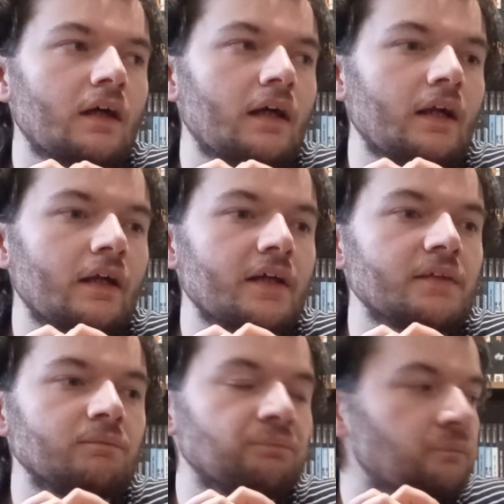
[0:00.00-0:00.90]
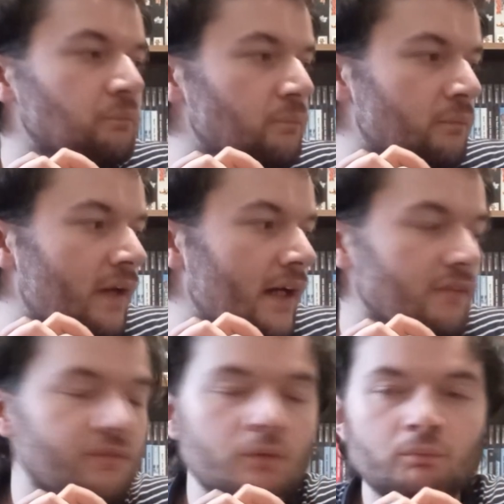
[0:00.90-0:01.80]
I have,
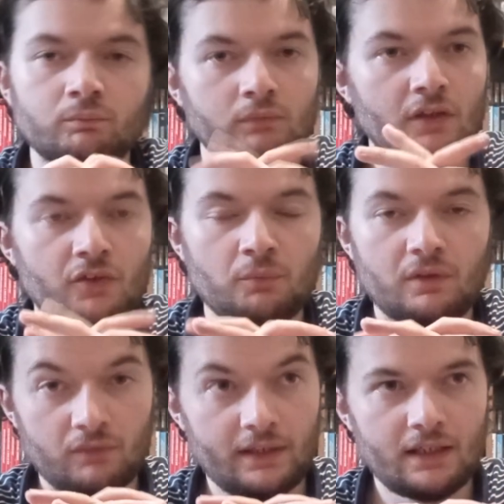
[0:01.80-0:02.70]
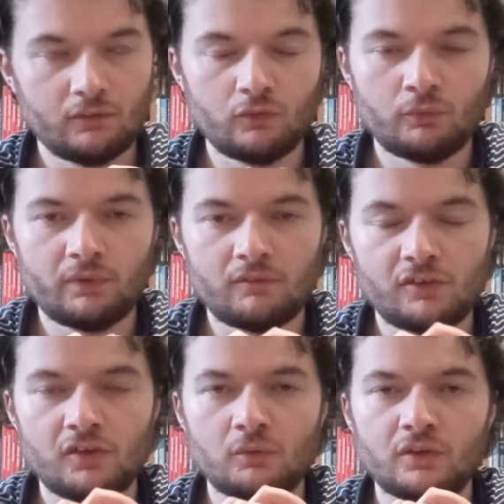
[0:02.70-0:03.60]
as I
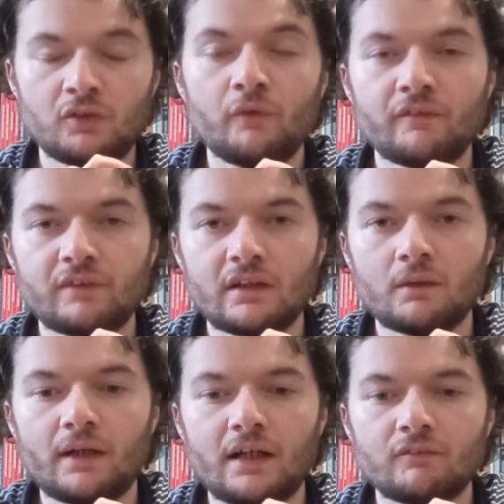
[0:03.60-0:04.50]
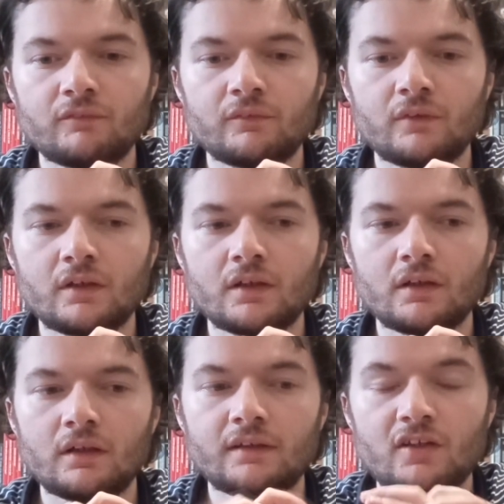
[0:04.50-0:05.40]
previously in another video, I have
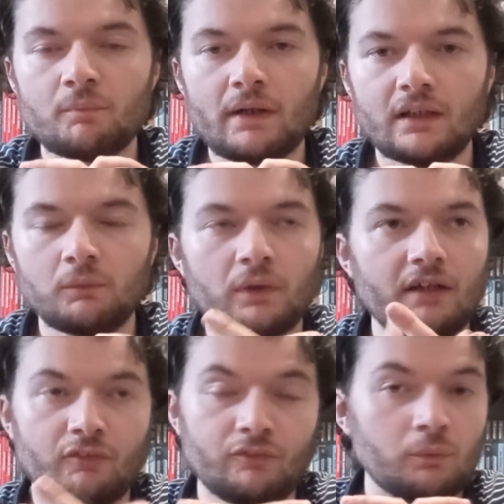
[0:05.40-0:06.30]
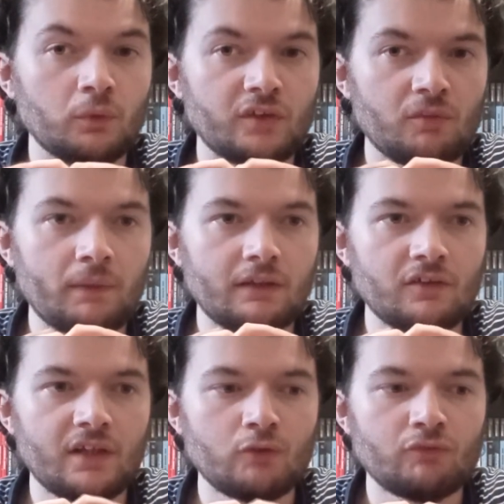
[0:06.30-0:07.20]
a disc binder. Well, I have a few more disc binders
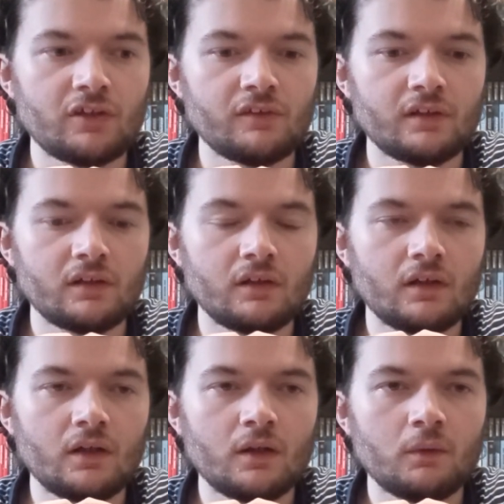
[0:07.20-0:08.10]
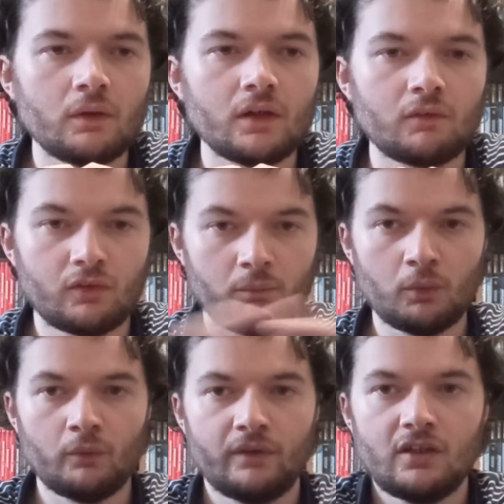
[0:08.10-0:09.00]
now. I've recently I
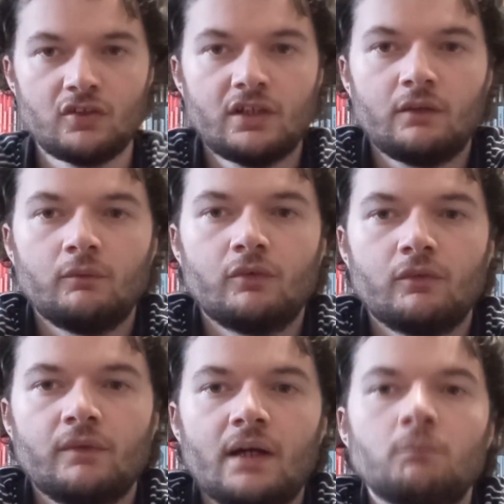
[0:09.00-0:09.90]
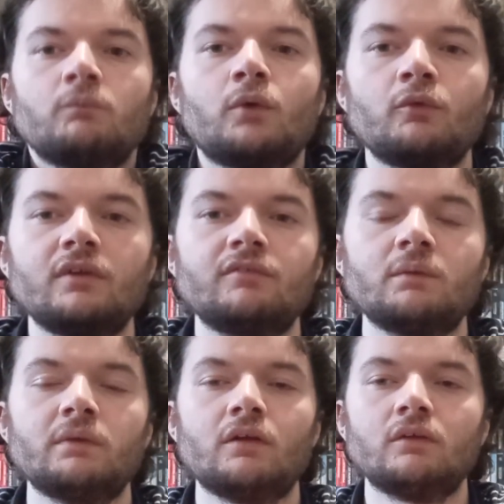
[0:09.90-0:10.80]
bought these shelves I'm currently
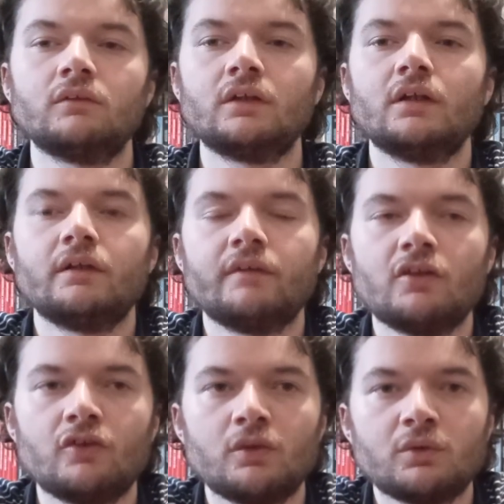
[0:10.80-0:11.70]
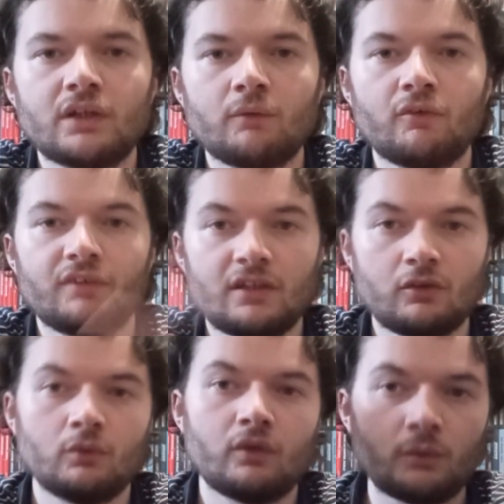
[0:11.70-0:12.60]
filming on. These are new shelves, they're
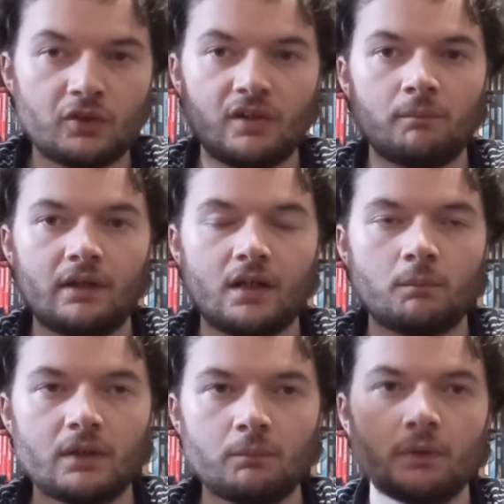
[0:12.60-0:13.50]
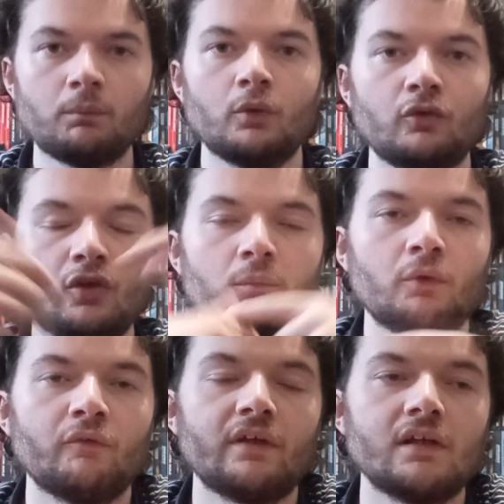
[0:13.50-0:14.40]
identical to the one you've seen behind me, but I bought 2 more
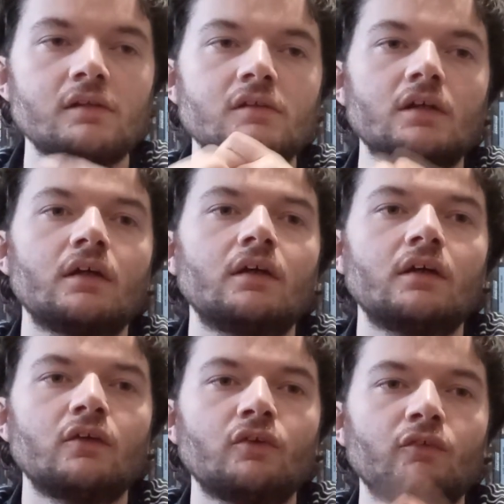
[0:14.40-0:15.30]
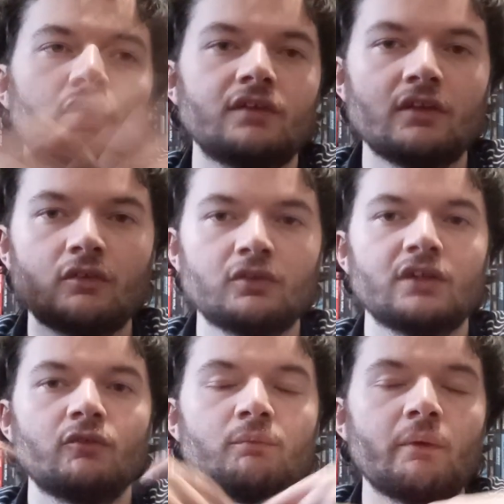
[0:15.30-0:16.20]
of these, so I've got identical
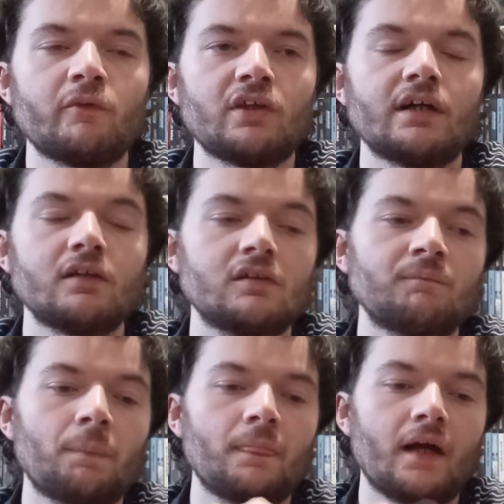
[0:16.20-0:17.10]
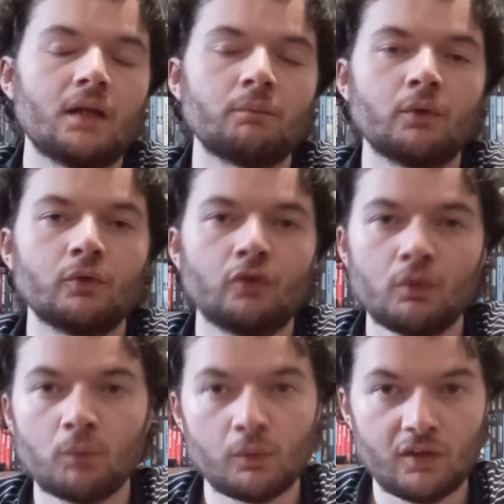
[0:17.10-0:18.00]
shelves on both sides, and I bought 2
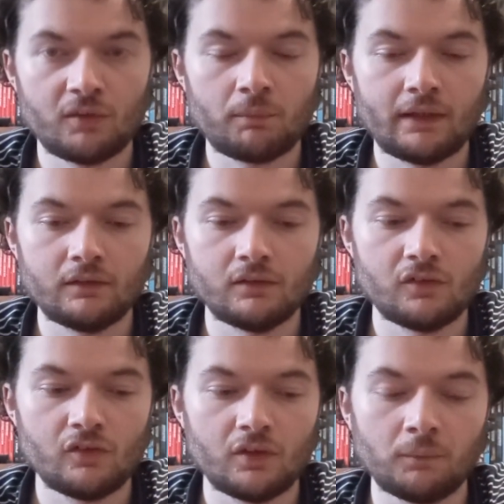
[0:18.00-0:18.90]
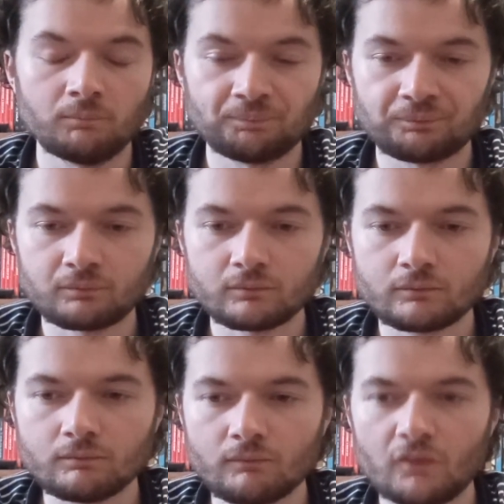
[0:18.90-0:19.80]
more disc binders. So
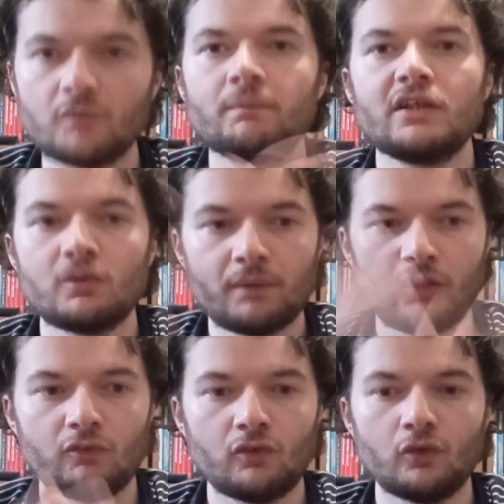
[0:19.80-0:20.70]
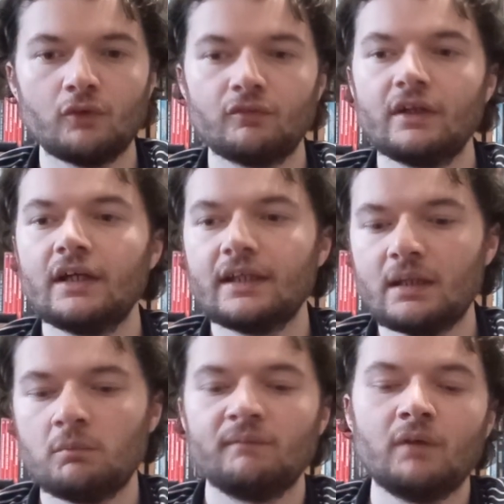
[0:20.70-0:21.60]
to make space for stuff,
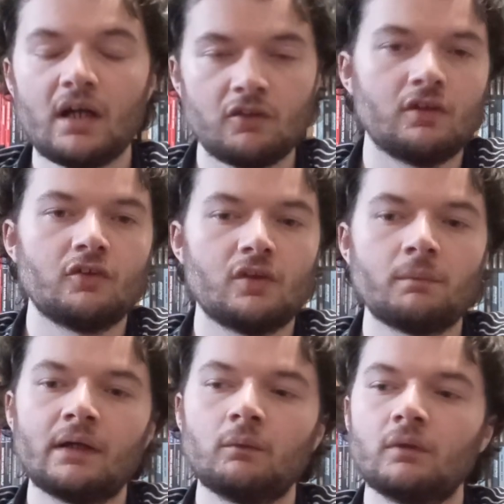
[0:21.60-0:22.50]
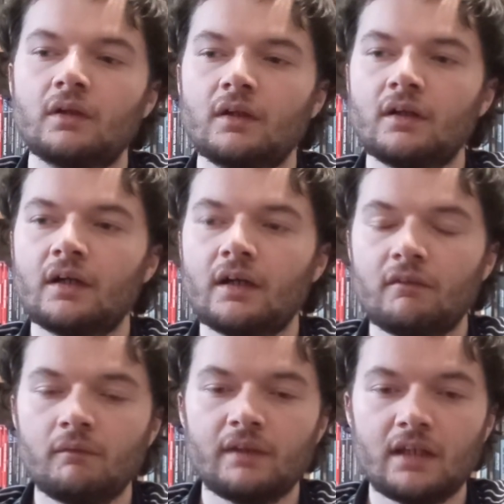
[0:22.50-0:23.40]
games I'm not as asked about, I
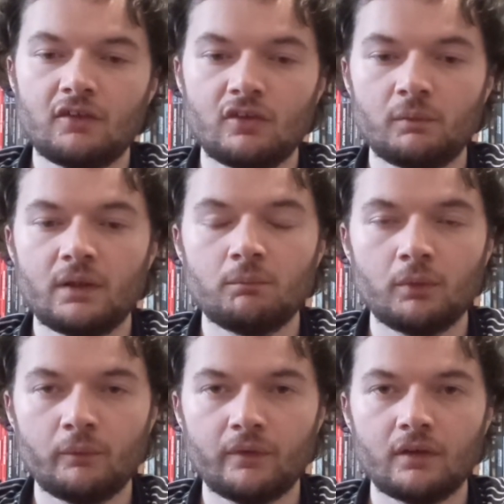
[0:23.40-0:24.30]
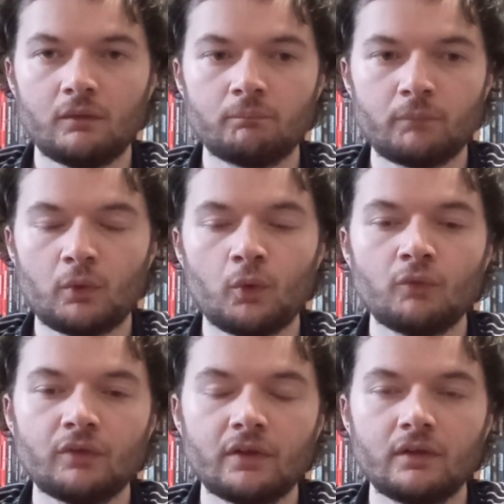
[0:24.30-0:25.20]
throw the cases away and put the
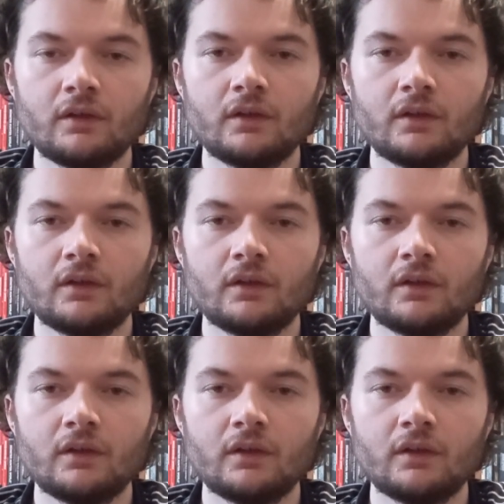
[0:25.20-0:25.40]
cover,